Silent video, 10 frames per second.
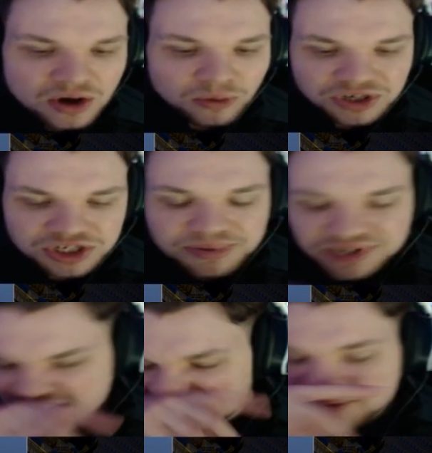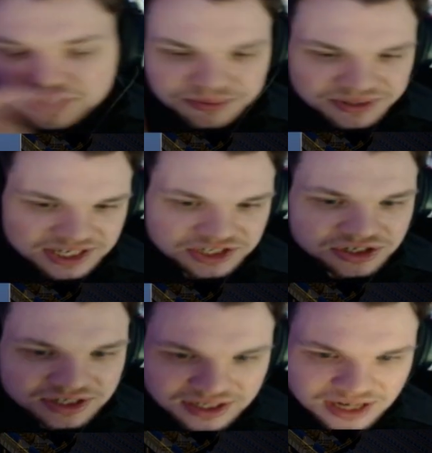once you change everyone's
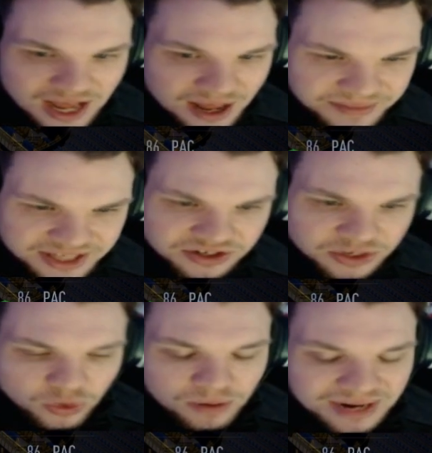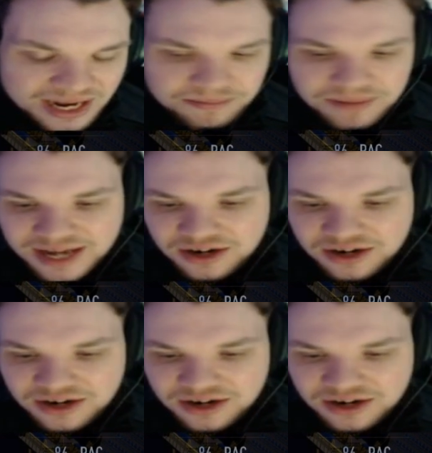position, there's only one player playing